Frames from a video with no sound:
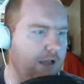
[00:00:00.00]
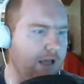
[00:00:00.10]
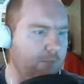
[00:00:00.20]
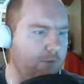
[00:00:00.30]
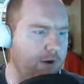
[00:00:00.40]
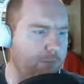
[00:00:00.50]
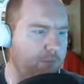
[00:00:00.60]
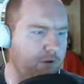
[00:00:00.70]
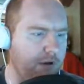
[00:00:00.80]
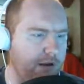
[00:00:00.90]
I want to
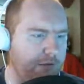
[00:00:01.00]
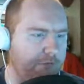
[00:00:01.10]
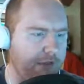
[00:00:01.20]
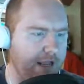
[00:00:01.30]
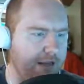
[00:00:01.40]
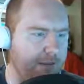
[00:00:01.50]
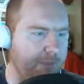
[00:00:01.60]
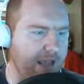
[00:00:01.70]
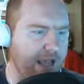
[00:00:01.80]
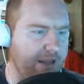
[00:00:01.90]
put a fan in the
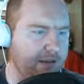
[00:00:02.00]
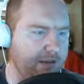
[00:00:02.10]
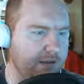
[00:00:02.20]
back.